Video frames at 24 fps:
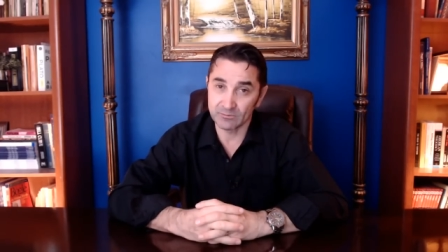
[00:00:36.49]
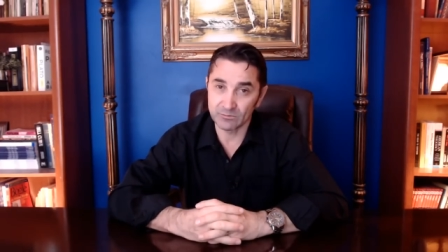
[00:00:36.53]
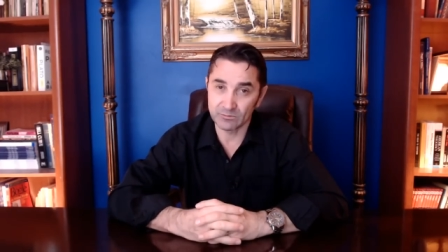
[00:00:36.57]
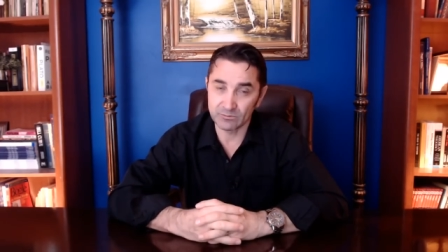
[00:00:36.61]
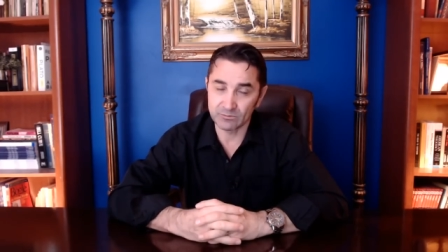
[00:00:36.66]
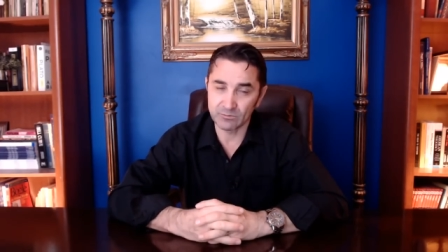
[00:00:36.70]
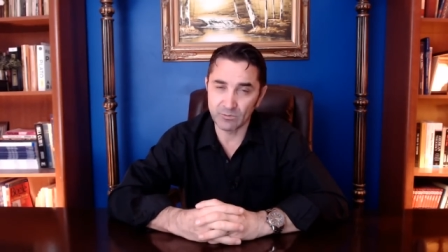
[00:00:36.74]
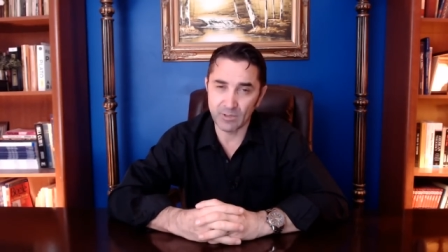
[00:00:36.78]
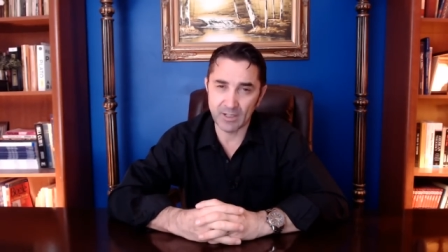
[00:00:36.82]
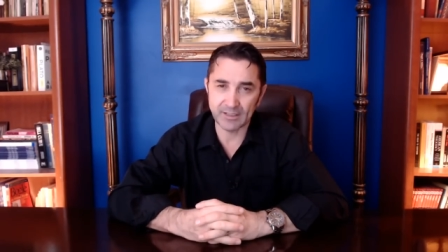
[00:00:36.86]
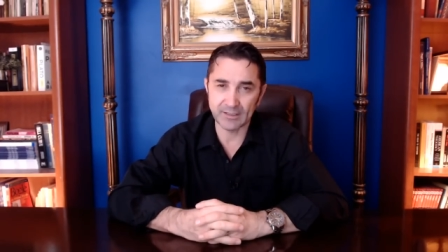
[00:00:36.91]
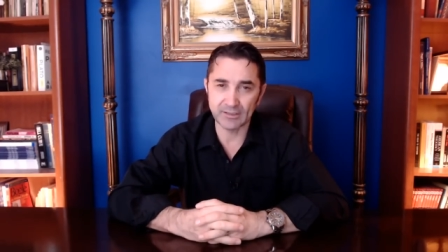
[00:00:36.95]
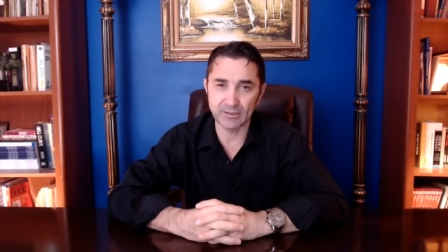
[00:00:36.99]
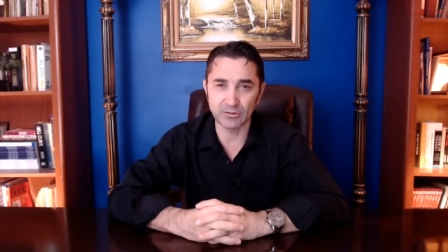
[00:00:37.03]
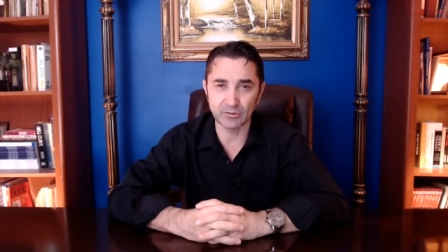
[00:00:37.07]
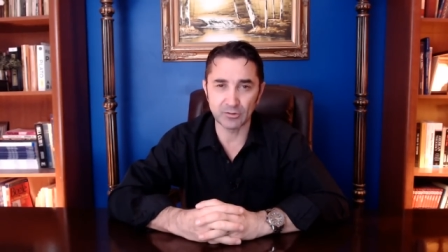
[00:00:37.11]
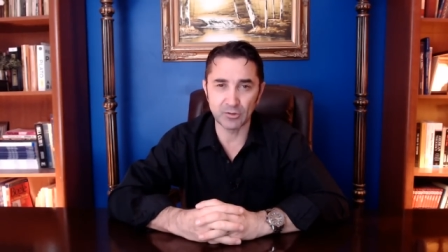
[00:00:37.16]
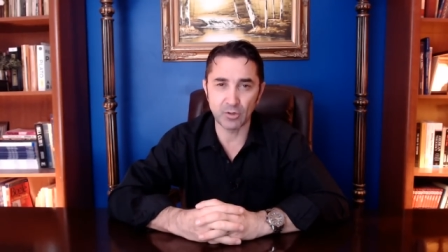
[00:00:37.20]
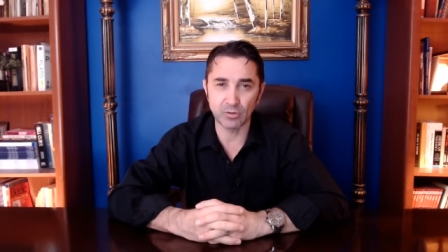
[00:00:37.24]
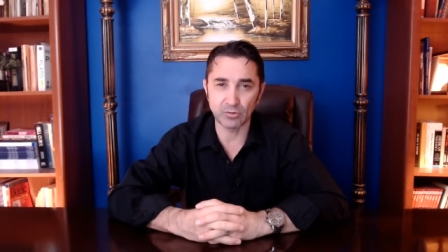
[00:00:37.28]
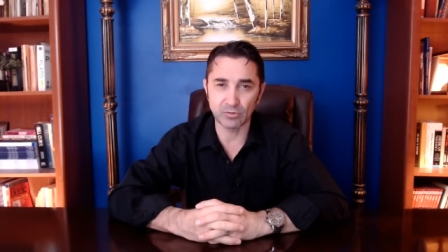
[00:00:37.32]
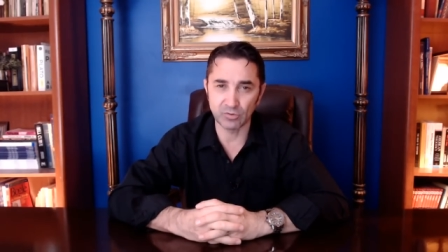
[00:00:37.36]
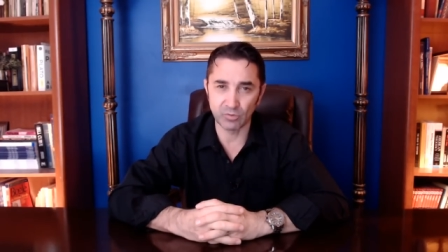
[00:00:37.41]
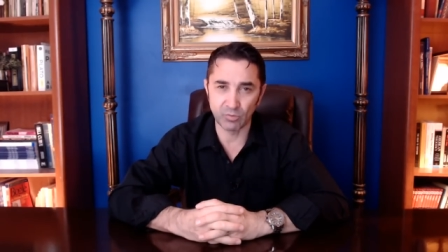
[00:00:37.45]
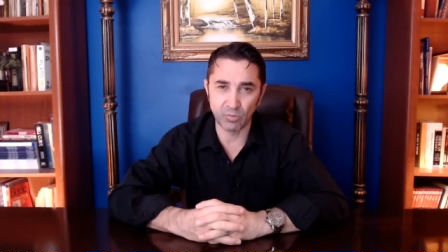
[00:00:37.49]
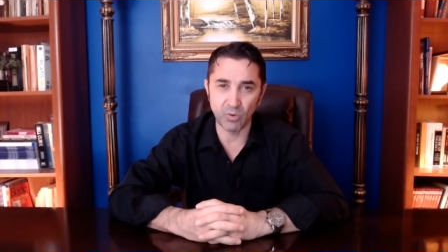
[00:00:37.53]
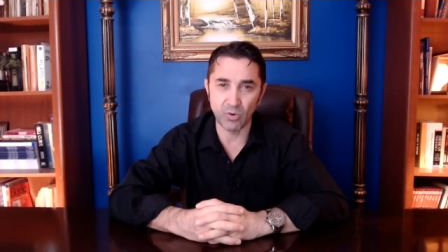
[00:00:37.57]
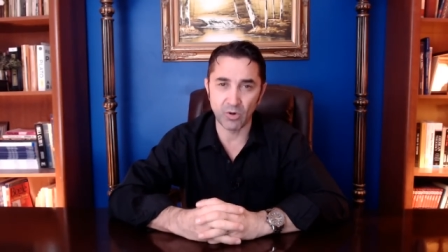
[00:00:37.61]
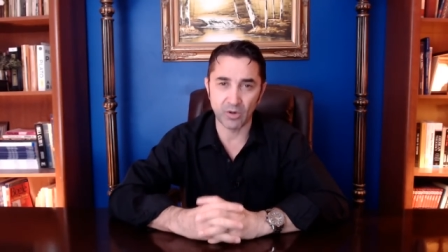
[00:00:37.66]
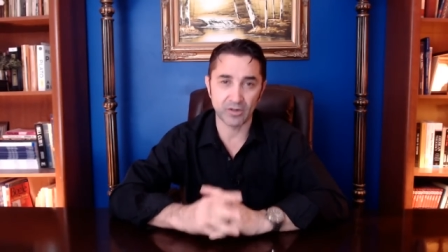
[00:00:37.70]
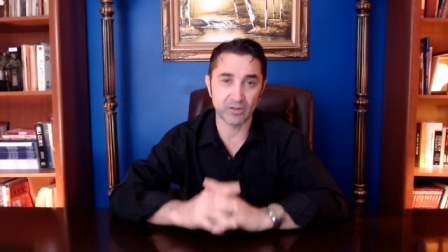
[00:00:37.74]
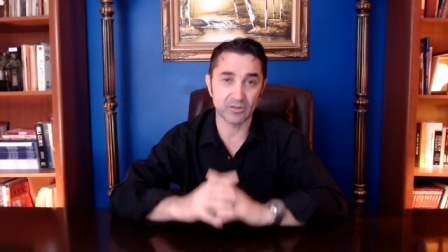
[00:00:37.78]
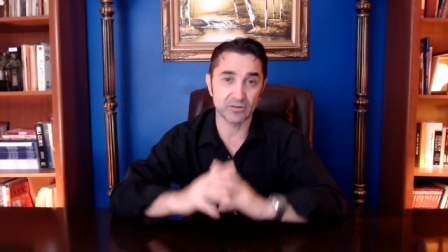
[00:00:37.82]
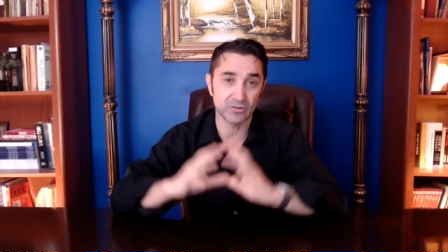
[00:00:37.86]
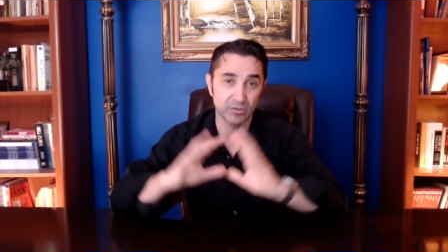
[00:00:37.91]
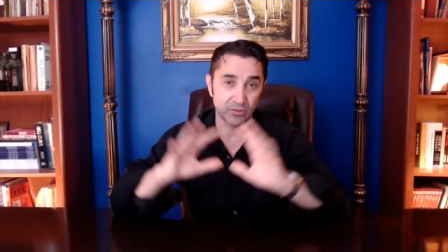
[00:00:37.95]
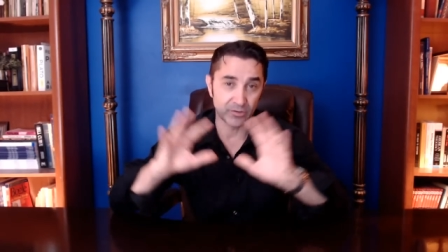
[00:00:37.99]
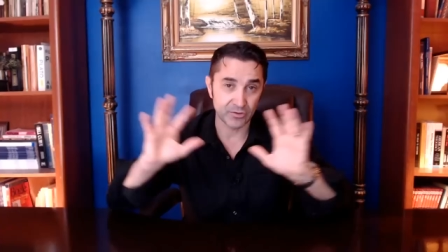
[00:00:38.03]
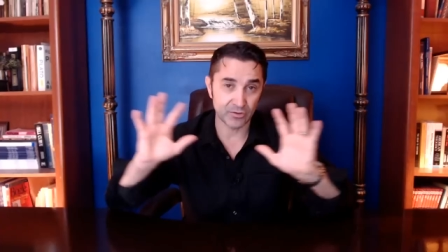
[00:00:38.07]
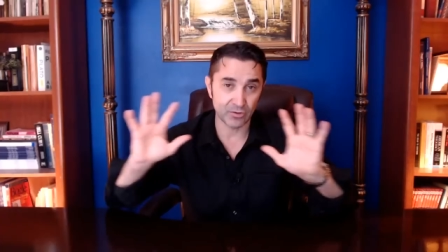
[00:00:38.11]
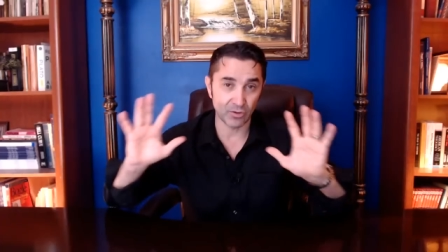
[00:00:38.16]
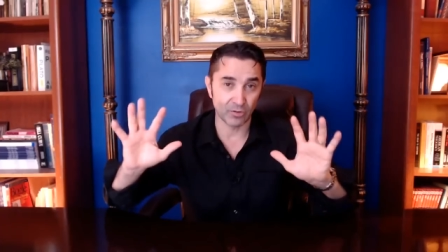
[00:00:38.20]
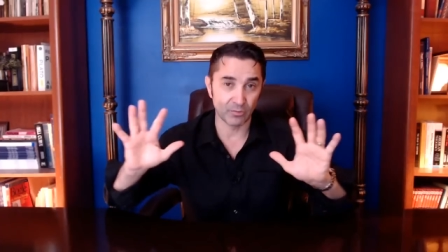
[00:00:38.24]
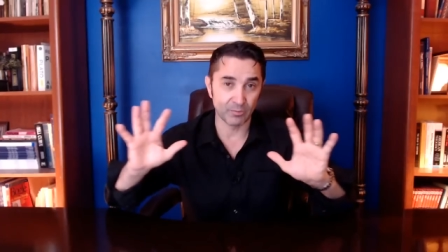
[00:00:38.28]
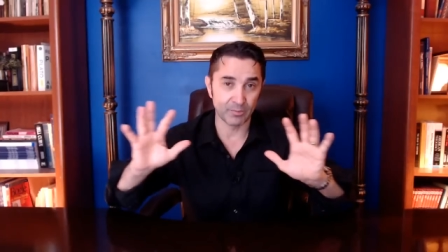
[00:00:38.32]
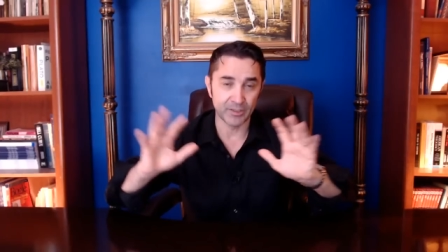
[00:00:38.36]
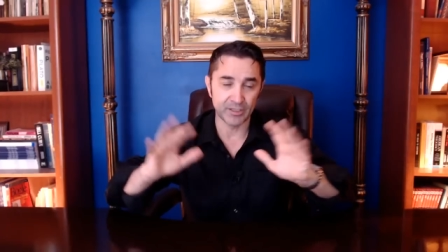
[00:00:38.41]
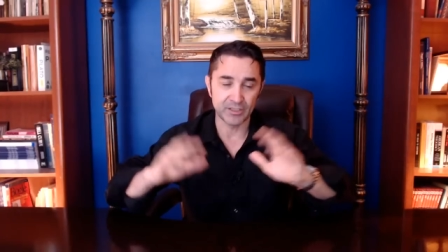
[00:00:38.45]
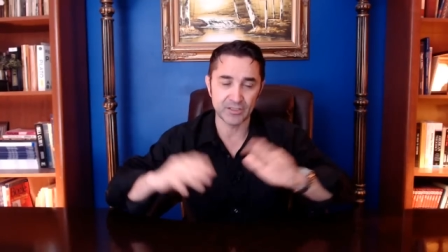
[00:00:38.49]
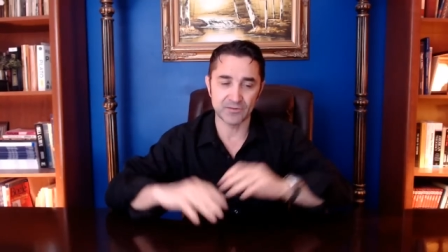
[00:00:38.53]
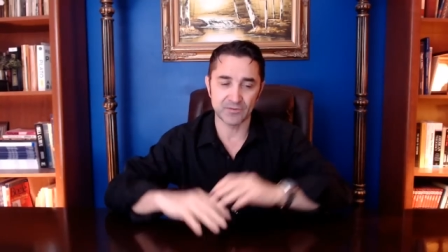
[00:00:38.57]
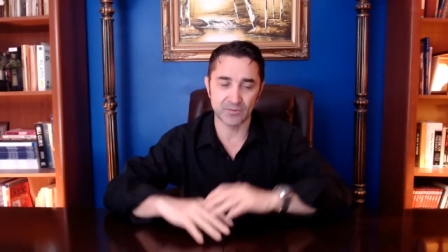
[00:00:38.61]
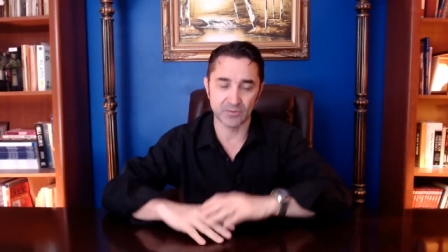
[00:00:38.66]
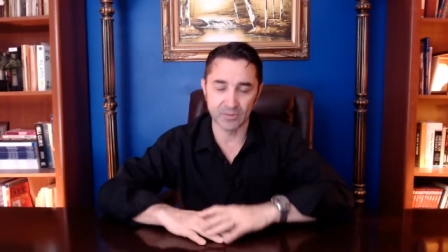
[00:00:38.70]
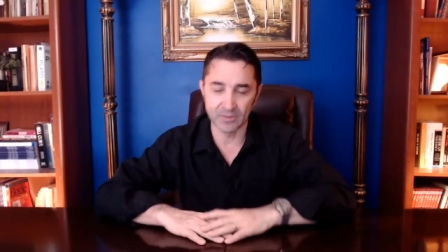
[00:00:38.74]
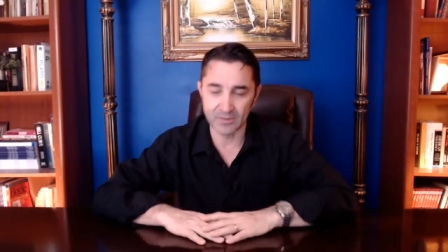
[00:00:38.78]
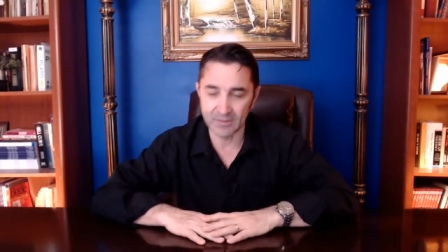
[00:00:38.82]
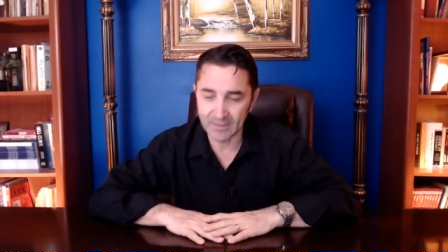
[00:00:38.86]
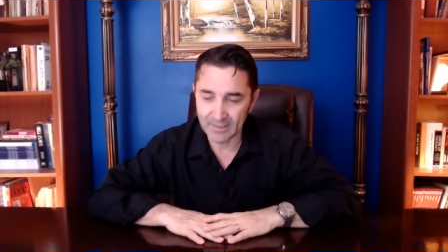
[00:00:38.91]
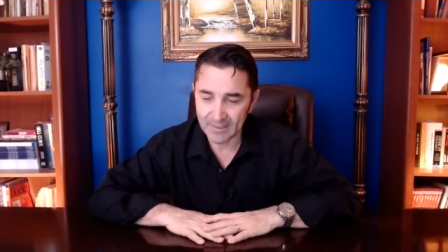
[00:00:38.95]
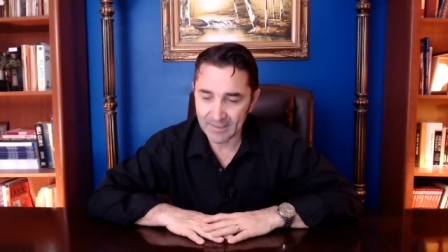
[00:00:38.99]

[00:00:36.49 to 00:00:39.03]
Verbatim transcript: wanting to go to war, so it's all peaceful.